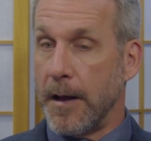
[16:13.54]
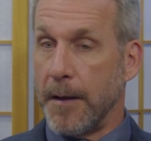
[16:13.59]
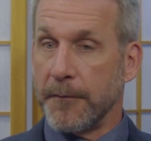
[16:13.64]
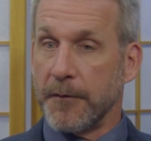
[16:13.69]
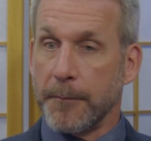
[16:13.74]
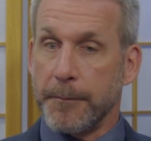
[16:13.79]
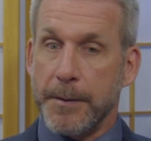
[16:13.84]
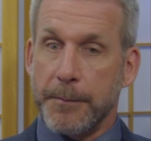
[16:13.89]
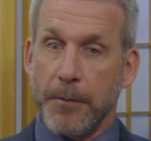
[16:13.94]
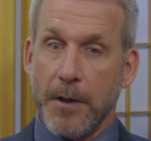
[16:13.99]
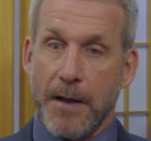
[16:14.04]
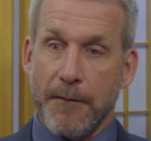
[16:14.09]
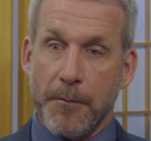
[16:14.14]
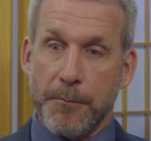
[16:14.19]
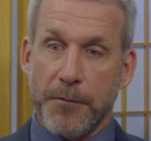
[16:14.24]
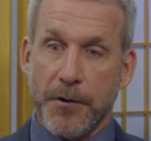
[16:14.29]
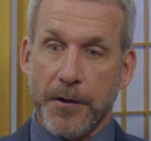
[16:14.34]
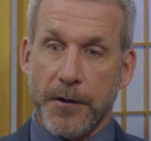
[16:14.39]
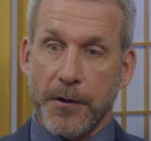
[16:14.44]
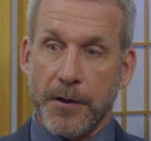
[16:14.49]
so people have a
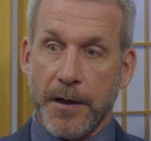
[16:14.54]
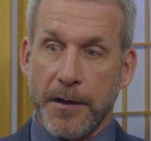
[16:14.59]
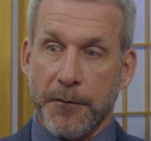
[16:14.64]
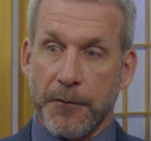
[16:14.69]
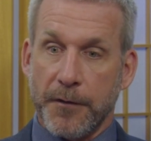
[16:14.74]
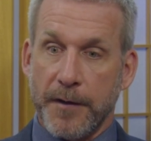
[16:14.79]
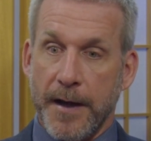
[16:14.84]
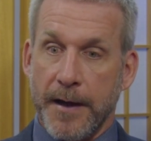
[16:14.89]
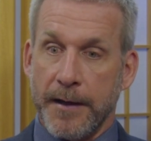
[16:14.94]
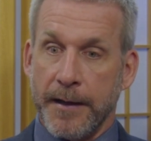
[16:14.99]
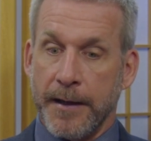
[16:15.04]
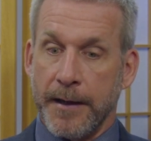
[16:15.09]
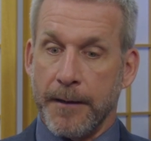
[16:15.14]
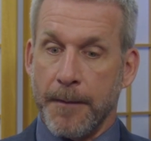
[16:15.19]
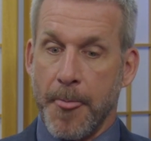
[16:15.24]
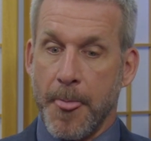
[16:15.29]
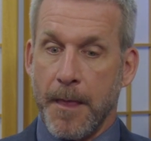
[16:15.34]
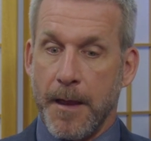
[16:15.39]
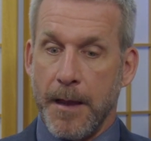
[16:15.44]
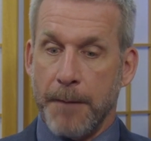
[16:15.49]
pretty good understanding, and
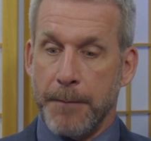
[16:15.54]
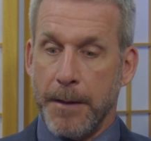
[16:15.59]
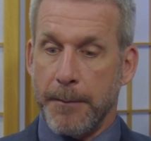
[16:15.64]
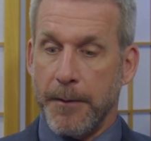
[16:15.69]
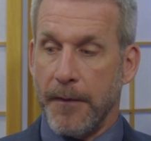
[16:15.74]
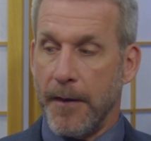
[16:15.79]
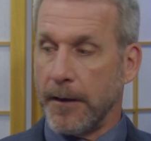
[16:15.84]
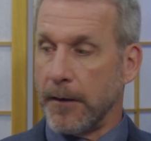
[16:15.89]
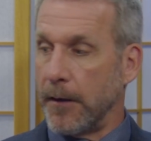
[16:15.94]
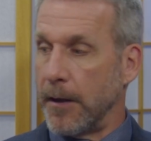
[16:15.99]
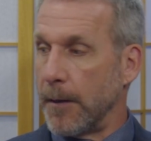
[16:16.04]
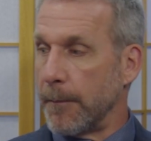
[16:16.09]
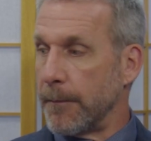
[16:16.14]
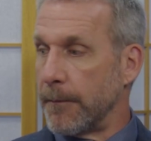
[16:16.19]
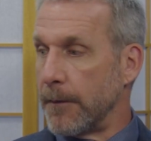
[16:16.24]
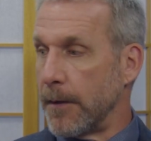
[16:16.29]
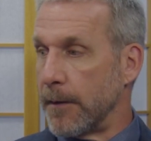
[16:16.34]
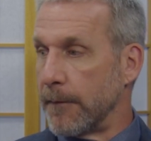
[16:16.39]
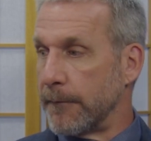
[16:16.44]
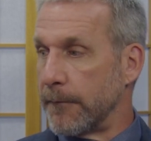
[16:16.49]
maybe that'll
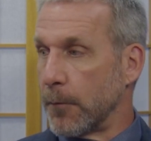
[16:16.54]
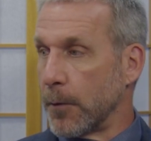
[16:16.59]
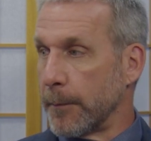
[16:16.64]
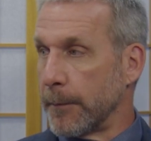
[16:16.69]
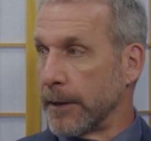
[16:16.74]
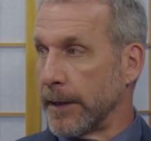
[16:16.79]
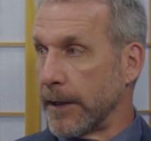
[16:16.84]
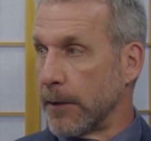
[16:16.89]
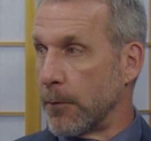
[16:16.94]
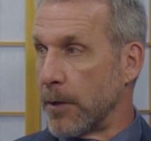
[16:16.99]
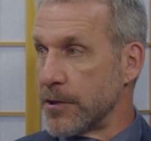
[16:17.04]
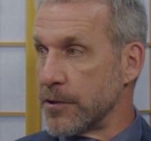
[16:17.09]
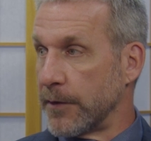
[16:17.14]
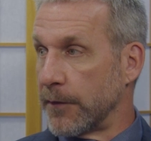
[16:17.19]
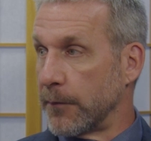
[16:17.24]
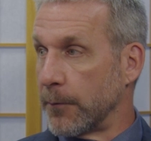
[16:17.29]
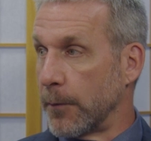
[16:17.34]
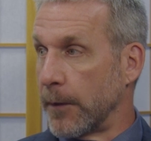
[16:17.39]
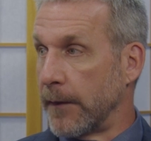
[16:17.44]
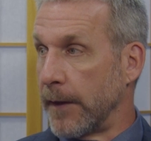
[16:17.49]
help formulate
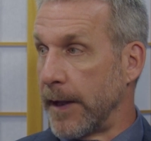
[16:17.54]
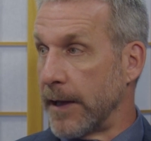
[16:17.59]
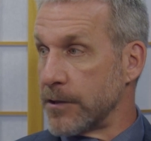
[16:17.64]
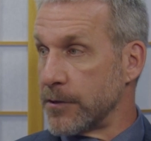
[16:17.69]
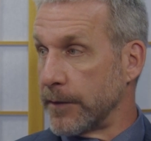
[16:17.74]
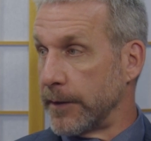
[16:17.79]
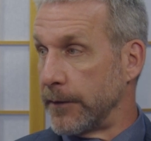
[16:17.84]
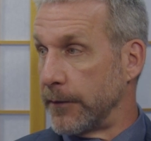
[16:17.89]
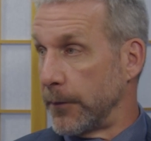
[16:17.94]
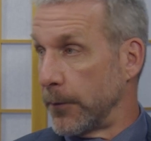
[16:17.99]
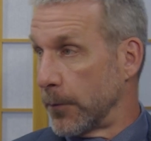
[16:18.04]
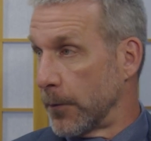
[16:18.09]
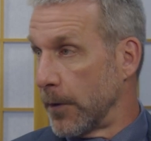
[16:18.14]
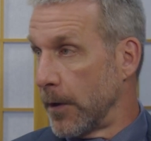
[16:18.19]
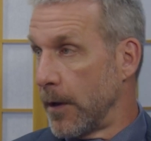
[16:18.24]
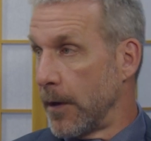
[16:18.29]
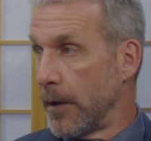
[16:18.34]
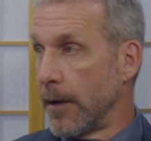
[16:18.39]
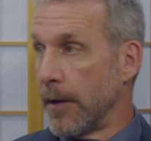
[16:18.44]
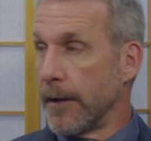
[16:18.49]
questions when they actually do
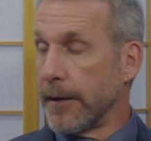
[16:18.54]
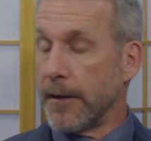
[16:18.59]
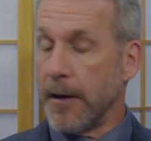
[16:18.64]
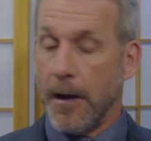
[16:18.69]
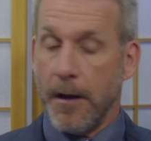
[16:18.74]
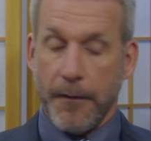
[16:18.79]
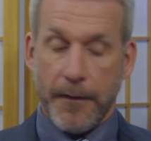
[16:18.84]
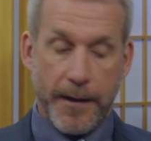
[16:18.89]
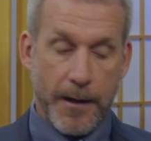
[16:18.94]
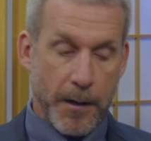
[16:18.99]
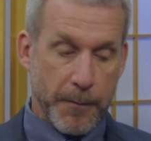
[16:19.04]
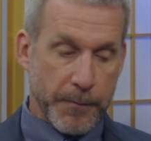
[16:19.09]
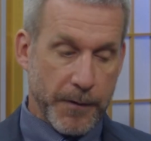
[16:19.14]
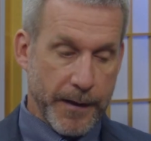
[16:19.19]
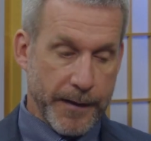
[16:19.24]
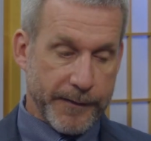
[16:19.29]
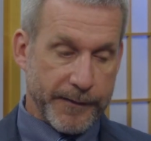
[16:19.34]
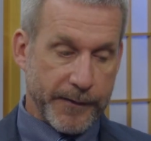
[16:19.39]
call the helpline.